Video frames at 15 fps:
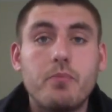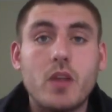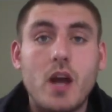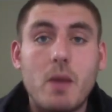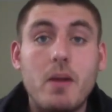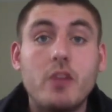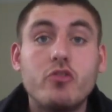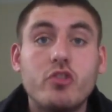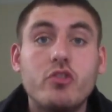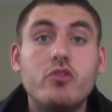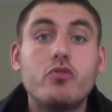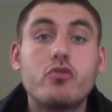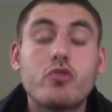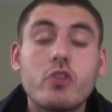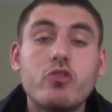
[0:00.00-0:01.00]

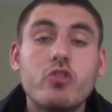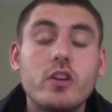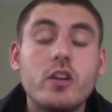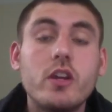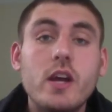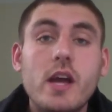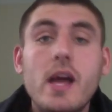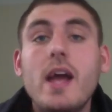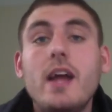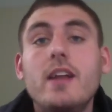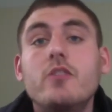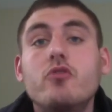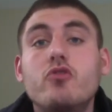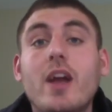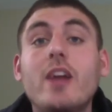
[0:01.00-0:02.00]
nutrition
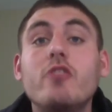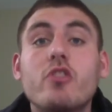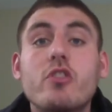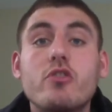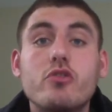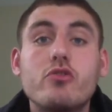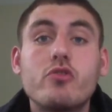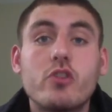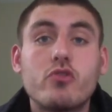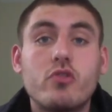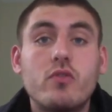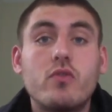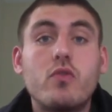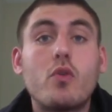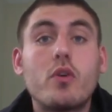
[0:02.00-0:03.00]
and changing your
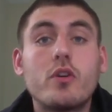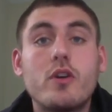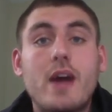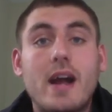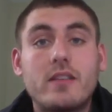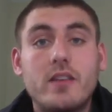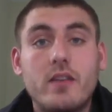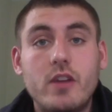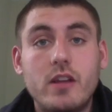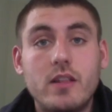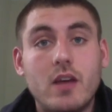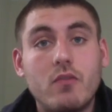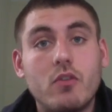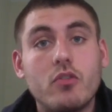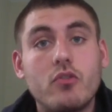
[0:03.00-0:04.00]
nutrition for your activity
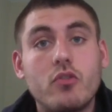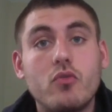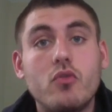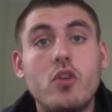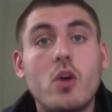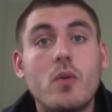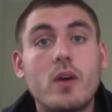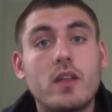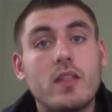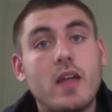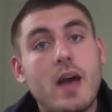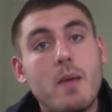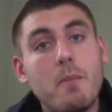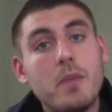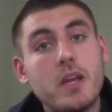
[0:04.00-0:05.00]
levels. So knowing
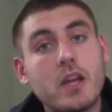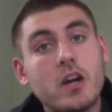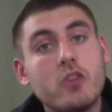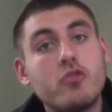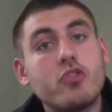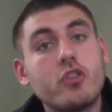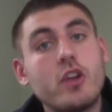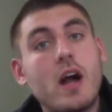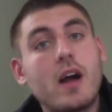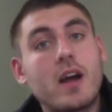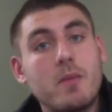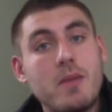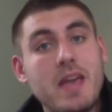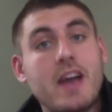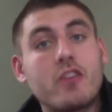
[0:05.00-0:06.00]
that because you're not
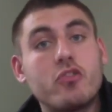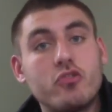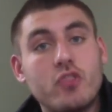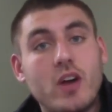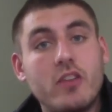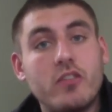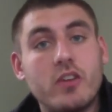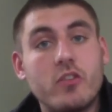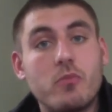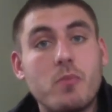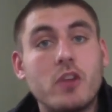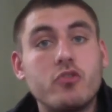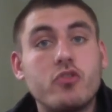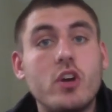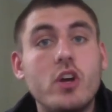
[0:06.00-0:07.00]
going to be exercising as
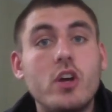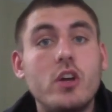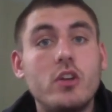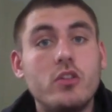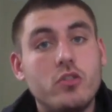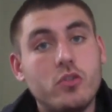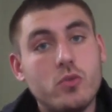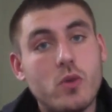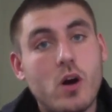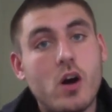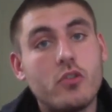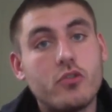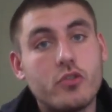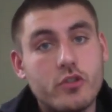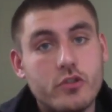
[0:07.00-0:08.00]
much, you
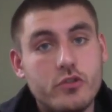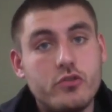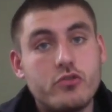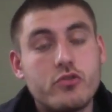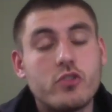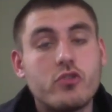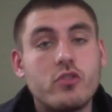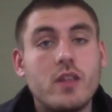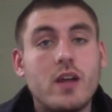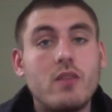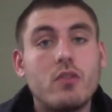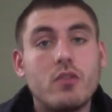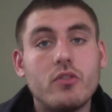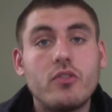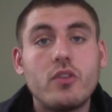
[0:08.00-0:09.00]
alter your nutrition
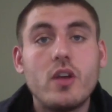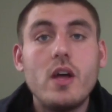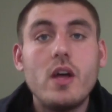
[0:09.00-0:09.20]
levels.